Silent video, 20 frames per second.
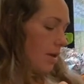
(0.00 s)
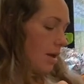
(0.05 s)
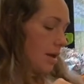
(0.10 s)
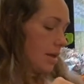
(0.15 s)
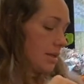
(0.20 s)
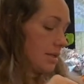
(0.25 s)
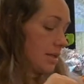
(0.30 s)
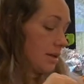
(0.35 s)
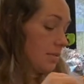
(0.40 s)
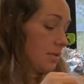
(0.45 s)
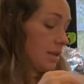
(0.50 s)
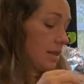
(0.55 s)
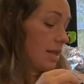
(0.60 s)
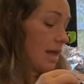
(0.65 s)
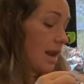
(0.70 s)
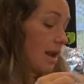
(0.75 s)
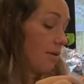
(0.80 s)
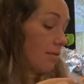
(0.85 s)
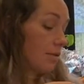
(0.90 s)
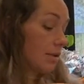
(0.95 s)
Something that
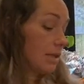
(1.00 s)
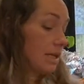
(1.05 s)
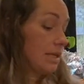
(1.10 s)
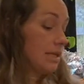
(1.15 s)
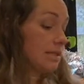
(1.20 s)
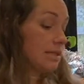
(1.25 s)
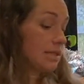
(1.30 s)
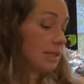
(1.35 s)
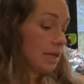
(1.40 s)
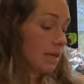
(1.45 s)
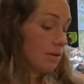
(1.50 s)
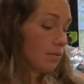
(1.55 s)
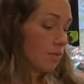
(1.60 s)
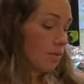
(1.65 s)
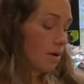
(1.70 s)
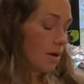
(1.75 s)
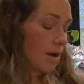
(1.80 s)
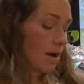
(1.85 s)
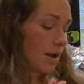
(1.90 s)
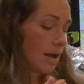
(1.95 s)
I really did
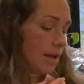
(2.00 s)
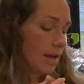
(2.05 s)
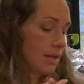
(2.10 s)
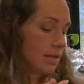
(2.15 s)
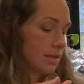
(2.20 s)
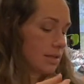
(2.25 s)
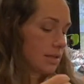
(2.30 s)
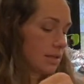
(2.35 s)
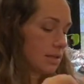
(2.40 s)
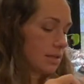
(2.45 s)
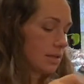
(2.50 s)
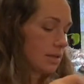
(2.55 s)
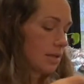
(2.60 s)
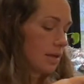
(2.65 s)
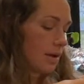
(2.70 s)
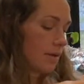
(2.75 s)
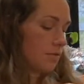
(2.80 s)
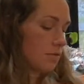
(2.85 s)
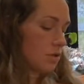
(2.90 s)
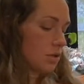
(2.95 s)
want, I
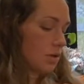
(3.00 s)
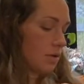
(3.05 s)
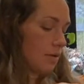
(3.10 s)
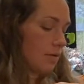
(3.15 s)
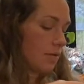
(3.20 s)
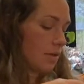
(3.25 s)
have two of